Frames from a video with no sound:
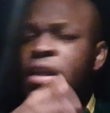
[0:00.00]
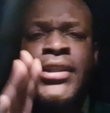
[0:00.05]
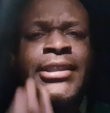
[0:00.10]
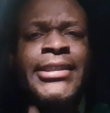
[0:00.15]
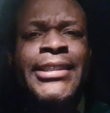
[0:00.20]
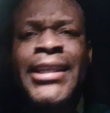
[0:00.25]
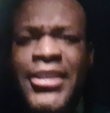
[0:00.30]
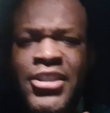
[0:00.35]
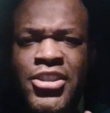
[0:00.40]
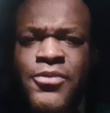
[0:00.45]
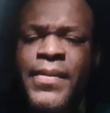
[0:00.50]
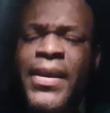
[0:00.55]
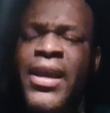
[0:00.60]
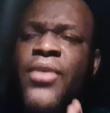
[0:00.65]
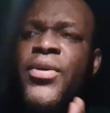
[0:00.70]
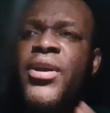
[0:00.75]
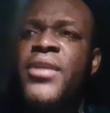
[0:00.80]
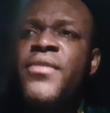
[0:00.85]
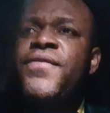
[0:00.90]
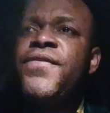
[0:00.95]
this
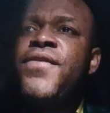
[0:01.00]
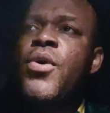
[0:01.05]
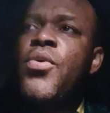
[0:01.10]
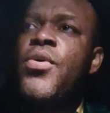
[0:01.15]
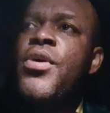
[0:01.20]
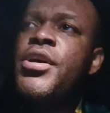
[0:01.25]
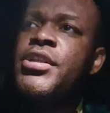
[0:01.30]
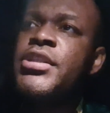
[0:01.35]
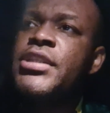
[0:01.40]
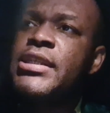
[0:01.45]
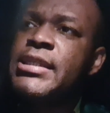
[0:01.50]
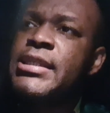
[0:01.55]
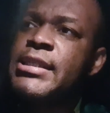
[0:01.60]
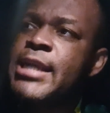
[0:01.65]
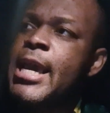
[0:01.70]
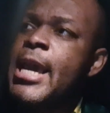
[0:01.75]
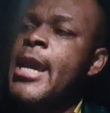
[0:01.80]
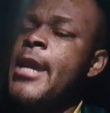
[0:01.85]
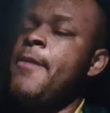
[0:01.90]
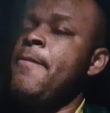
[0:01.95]
man went forward to
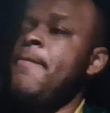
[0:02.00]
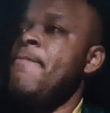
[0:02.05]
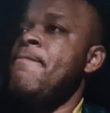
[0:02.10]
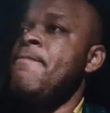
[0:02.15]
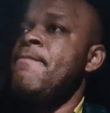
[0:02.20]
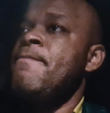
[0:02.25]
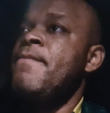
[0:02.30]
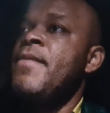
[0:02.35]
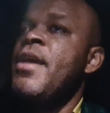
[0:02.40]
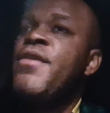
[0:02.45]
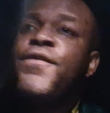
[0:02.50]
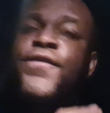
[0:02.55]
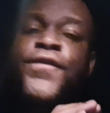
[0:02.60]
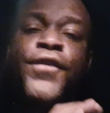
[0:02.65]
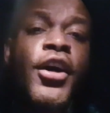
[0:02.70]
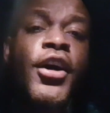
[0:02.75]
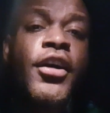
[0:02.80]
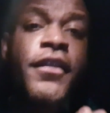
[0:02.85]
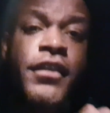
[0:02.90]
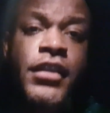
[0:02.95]
say,
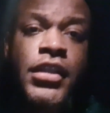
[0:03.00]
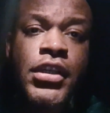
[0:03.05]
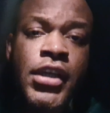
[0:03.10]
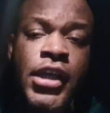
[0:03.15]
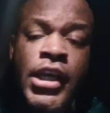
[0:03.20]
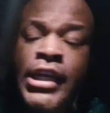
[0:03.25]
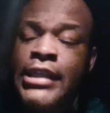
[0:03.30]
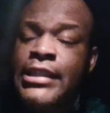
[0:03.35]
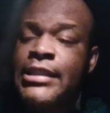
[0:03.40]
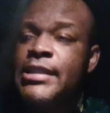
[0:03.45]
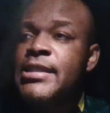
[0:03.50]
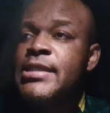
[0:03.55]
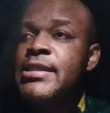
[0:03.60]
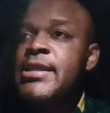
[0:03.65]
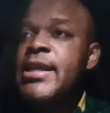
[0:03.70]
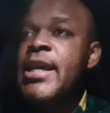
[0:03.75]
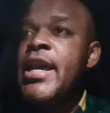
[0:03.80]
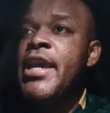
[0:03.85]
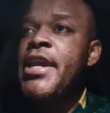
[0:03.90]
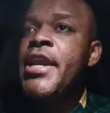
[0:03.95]
further to
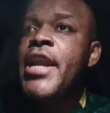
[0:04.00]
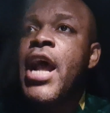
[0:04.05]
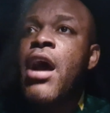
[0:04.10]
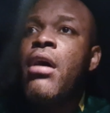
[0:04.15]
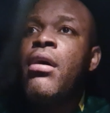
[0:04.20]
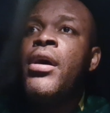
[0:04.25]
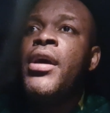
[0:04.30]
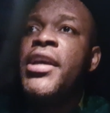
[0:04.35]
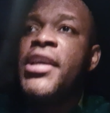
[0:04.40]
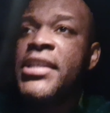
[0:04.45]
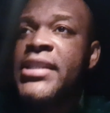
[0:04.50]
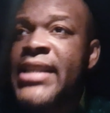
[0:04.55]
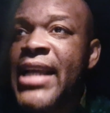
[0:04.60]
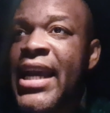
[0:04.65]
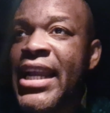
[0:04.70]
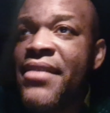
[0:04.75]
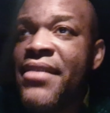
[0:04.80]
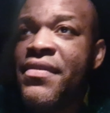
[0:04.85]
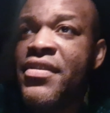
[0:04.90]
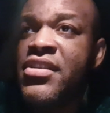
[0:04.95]
say, you know, he's
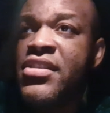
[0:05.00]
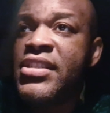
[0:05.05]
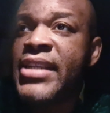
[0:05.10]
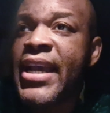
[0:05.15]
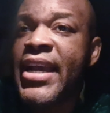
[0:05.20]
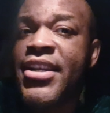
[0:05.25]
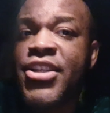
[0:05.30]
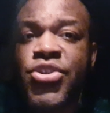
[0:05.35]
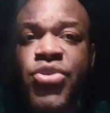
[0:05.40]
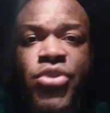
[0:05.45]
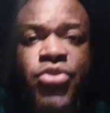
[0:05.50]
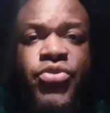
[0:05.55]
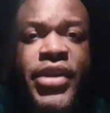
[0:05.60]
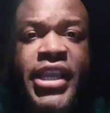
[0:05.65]
not even signed to